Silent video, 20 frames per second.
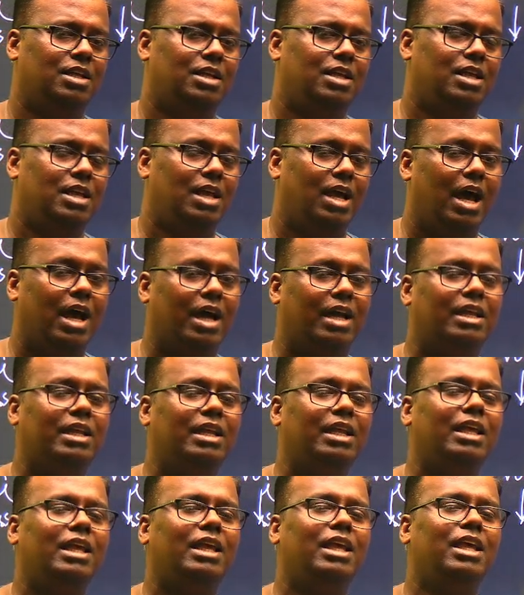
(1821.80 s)

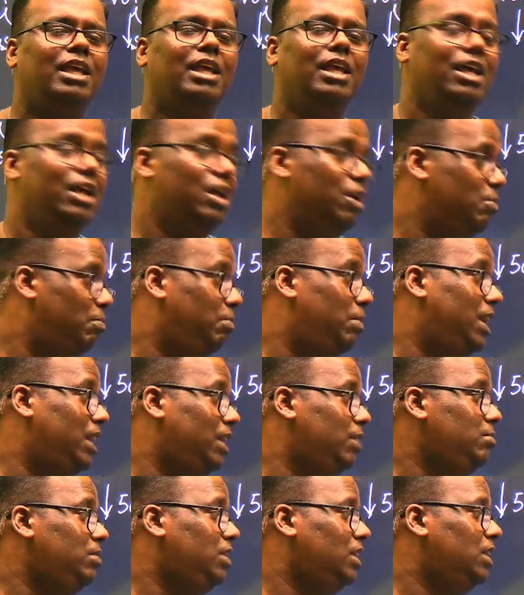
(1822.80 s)
Hurry,
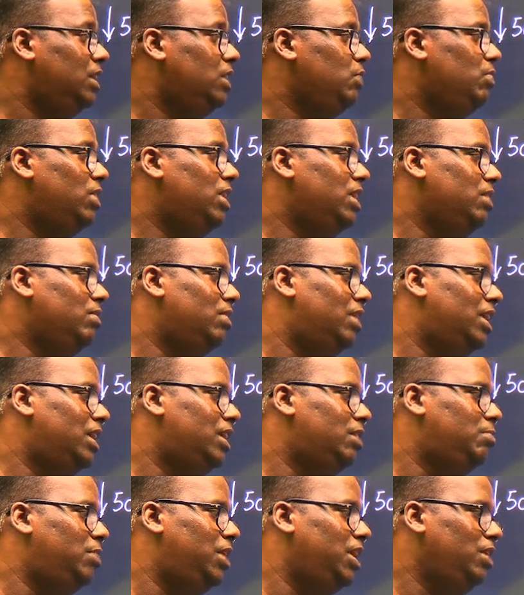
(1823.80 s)
madam, 31 divided
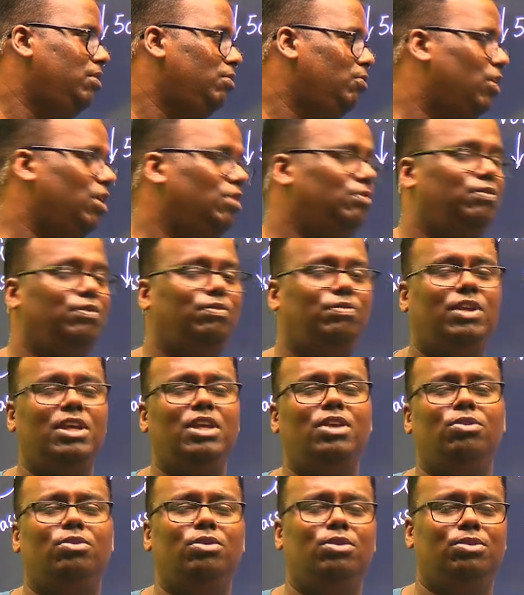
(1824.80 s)
by 150
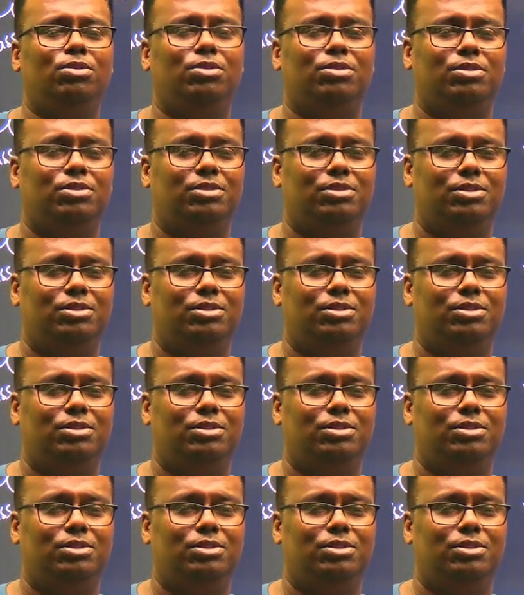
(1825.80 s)
you do.